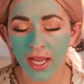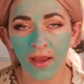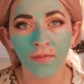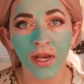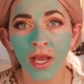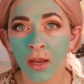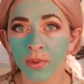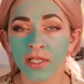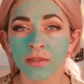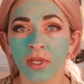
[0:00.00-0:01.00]
I have not
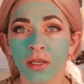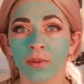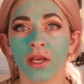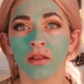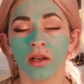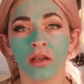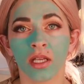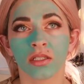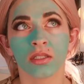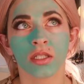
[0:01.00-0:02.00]
been into makeup that long
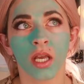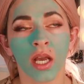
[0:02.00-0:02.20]
actually.